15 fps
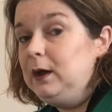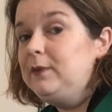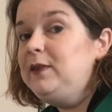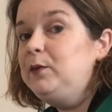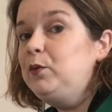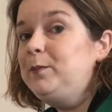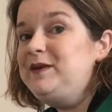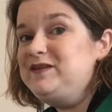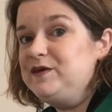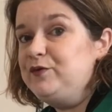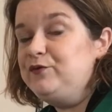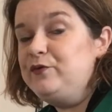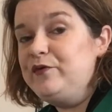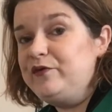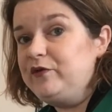they will be
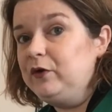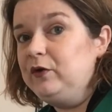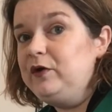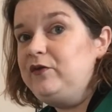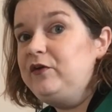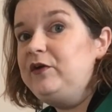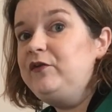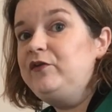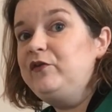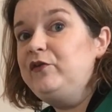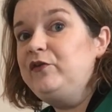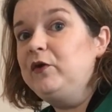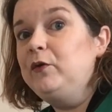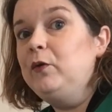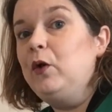different sizes.
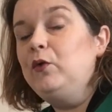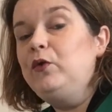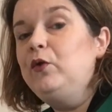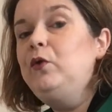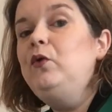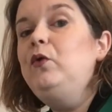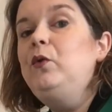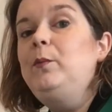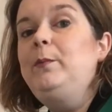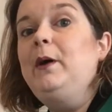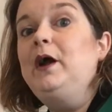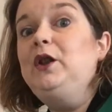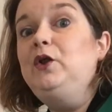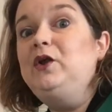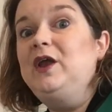So although
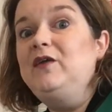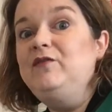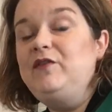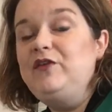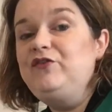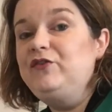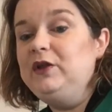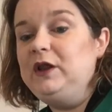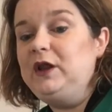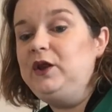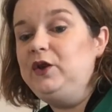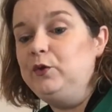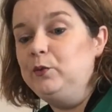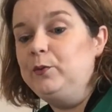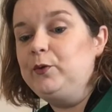by looking visually,
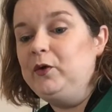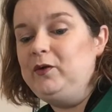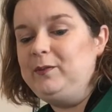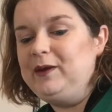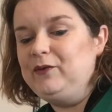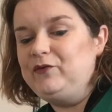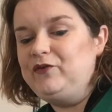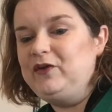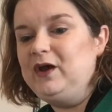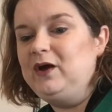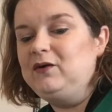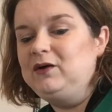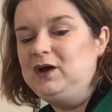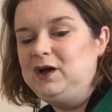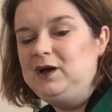you will probably be able to
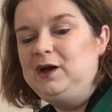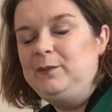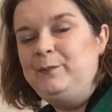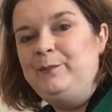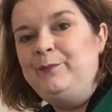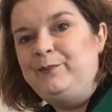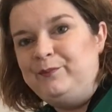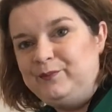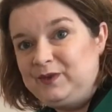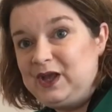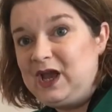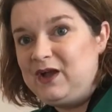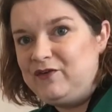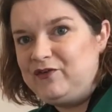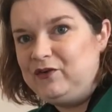tell mm,
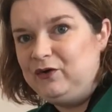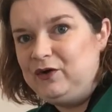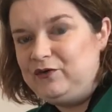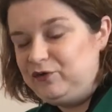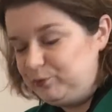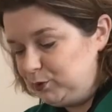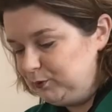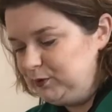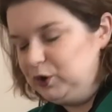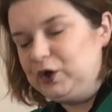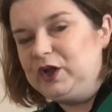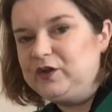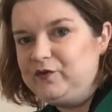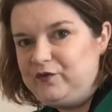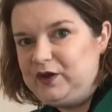cat size is probably not
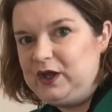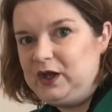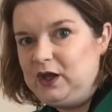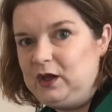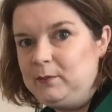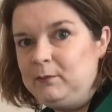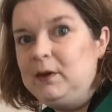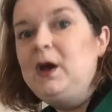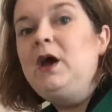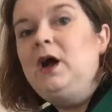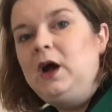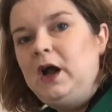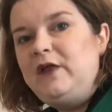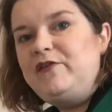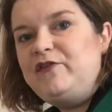going to fit him,
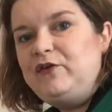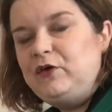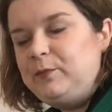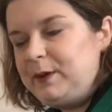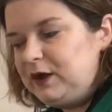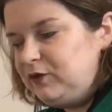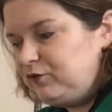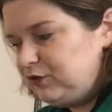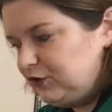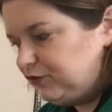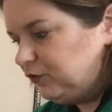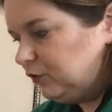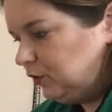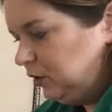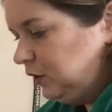it's still
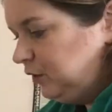beneficial